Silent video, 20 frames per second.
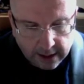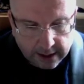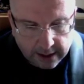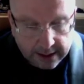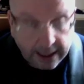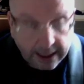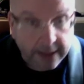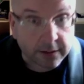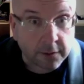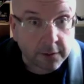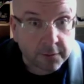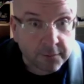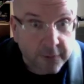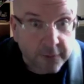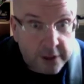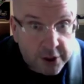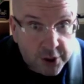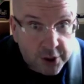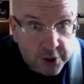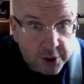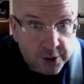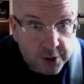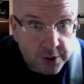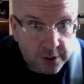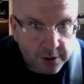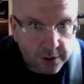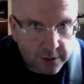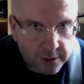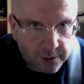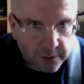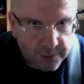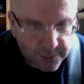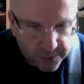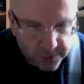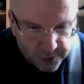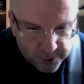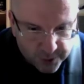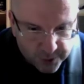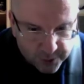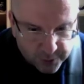like the fish
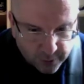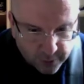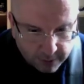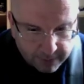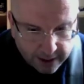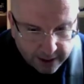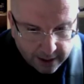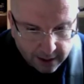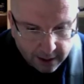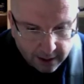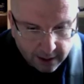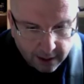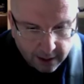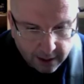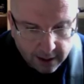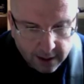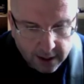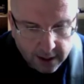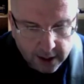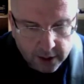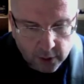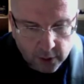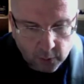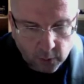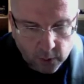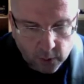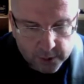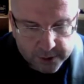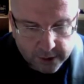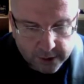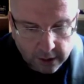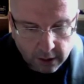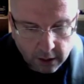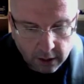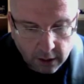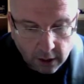swimming in the water